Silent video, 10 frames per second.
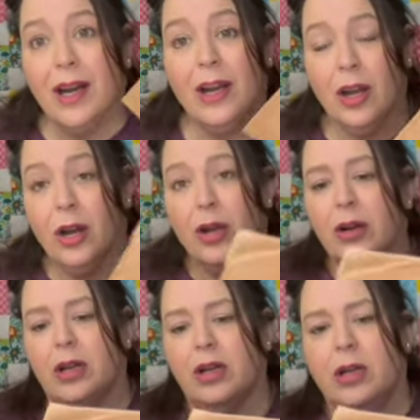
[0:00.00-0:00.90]

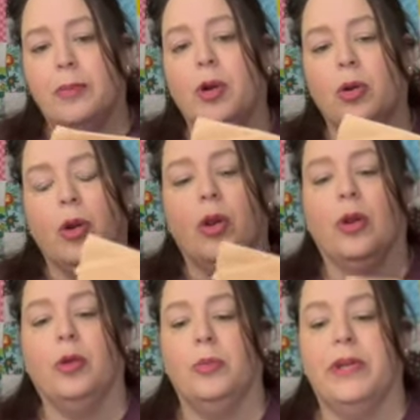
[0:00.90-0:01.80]
her
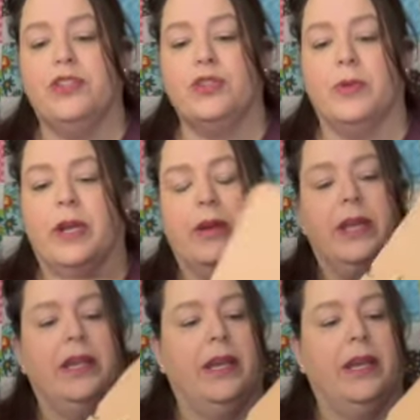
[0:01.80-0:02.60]
obituary